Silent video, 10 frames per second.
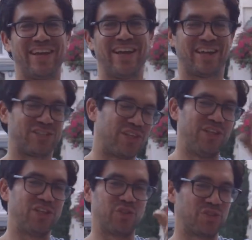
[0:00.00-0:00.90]
And
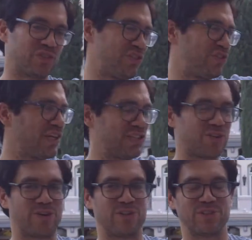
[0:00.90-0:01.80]
I
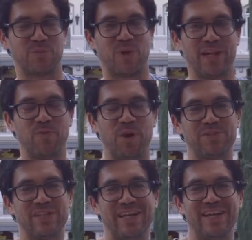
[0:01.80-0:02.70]
saw it on some random
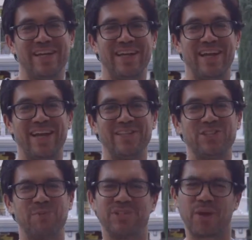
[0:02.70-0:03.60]
website. And
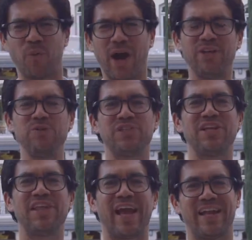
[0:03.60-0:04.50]
somebody's like, why do you
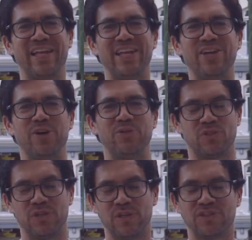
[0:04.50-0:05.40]
say that? And he
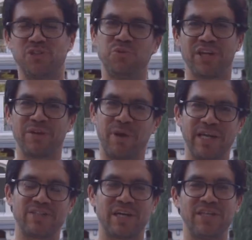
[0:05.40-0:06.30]
goes, do you think
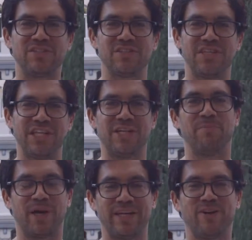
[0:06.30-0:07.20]
Mike Tyson needed
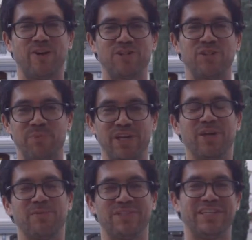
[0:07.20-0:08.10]
bodyguards to pick
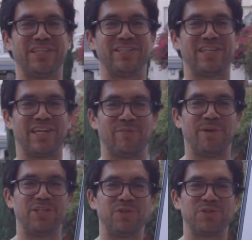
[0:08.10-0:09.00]
up his kids at
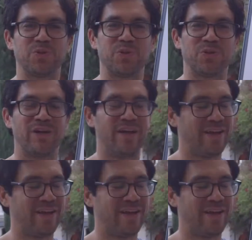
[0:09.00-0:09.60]
elementary school?